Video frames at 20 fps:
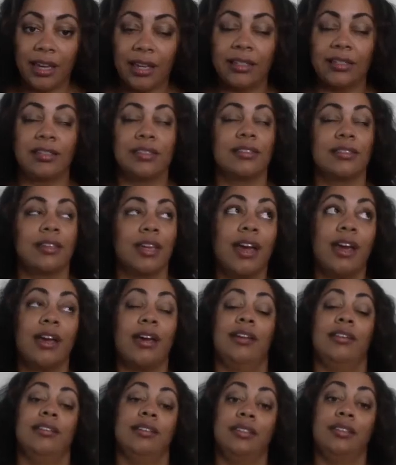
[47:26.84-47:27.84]
feel it.
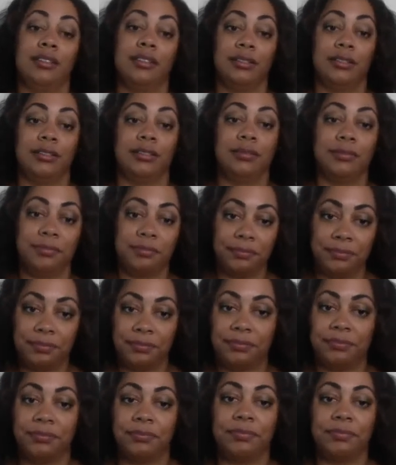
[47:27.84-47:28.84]
And
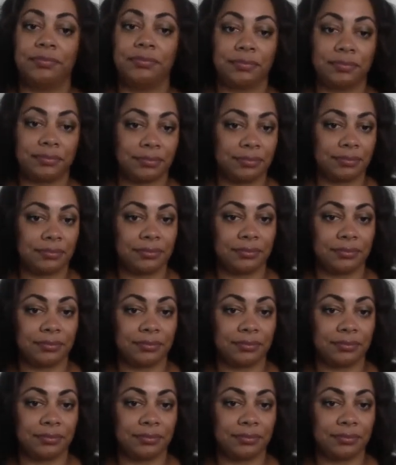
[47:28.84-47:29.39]
that's people